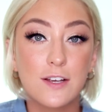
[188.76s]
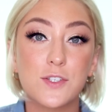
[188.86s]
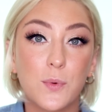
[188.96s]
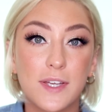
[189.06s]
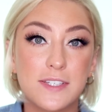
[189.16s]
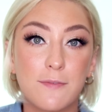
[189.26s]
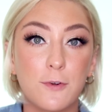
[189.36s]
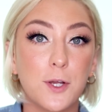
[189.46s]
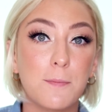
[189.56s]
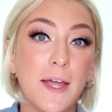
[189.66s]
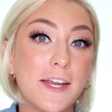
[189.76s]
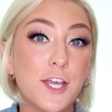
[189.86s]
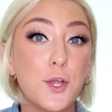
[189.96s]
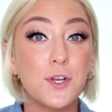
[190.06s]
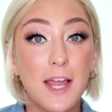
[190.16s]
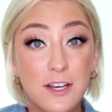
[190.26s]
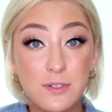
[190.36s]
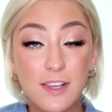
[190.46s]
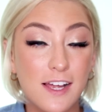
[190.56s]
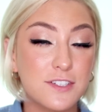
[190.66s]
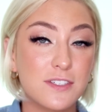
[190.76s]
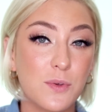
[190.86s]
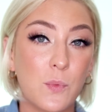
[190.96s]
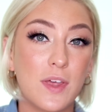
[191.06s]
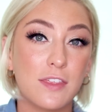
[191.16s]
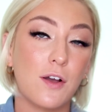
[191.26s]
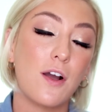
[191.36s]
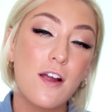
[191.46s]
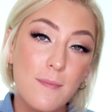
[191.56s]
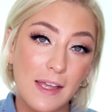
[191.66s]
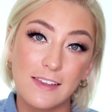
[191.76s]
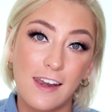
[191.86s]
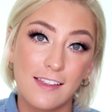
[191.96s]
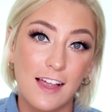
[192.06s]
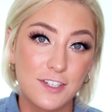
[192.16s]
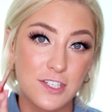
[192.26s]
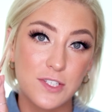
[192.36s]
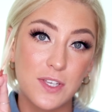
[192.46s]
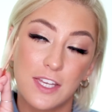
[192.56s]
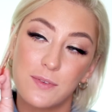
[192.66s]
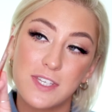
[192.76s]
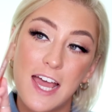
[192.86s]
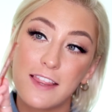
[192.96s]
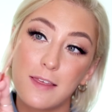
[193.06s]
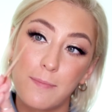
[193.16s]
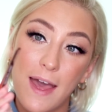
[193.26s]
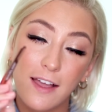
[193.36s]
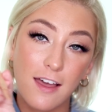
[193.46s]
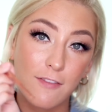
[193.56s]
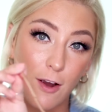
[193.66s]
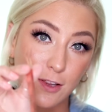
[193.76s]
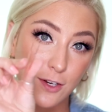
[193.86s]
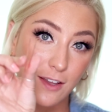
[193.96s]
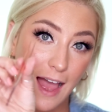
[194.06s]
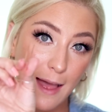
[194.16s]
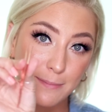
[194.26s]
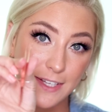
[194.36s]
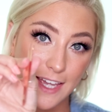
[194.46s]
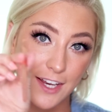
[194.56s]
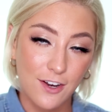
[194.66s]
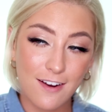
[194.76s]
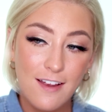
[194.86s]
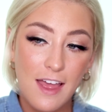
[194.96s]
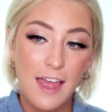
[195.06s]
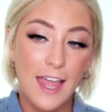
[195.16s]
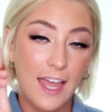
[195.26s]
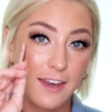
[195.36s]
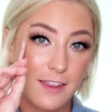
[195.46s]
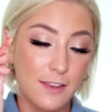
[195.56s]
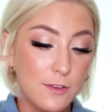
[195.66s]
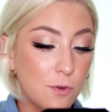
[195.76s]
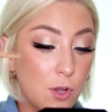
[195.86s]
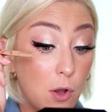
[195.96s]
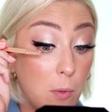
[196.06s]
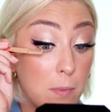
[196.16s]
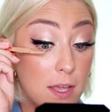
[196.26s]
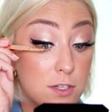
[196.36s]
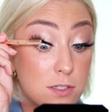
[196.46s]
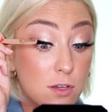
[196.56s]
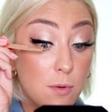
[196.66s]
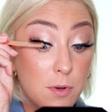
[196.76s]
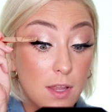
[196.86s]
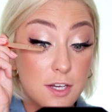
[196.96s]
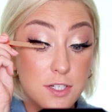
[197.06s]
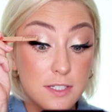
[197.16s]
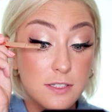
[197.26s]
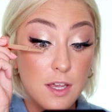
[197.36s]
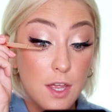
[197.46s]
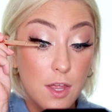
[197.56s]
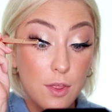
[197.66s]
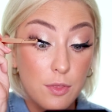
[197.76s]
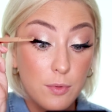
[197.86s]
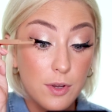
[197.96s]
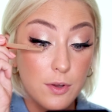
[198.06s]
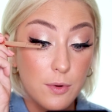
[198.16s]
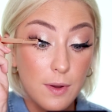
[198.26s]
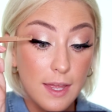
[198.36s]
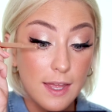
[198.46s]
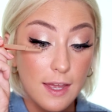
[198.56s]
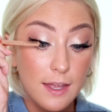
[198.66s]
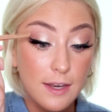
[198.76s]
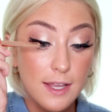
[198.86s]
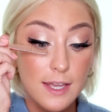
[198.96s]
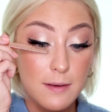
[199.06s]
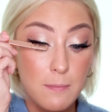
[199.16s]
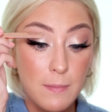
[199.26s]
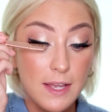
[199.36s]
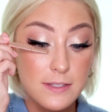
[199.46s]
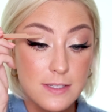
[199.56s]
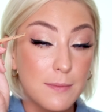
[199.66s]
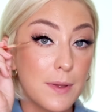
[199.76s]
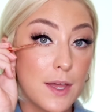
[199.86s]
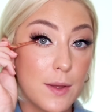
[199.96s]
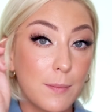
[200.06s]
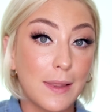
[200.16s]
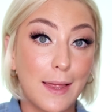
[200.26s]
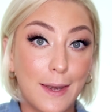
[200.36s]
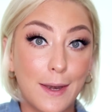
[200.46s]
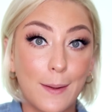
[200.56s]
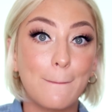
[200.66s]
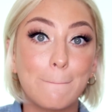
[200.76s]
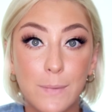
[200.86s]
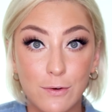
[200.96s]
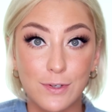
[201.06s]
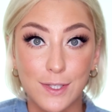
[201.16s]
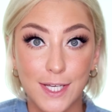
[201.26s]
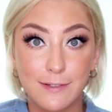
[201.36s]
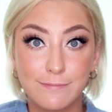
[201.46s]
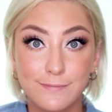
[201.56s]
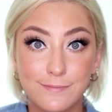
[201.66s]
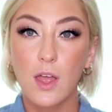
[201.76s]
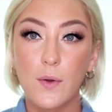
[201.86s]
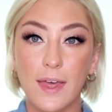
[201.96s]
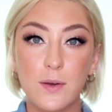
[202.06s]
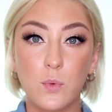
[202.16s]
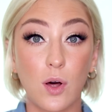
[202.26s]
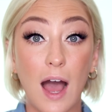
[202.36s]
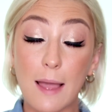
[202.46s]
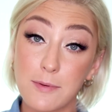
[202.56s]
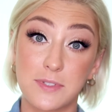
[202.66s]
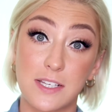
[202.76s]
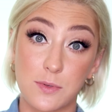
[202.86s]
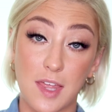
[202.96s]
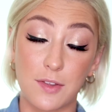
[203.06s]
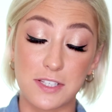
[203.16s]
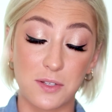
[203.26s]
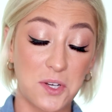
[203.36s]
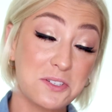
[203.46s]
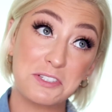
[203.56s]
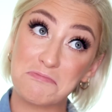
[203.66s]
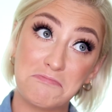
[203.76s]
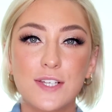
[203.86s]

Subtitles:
Here's a quick tip for combining your natural lashes with our magnetic lashes. You can use the back of our little applicator and the little comb and just comb your lashes through, and it makes them blend perfectly. Okay, well, I'm obsessed with how this looks.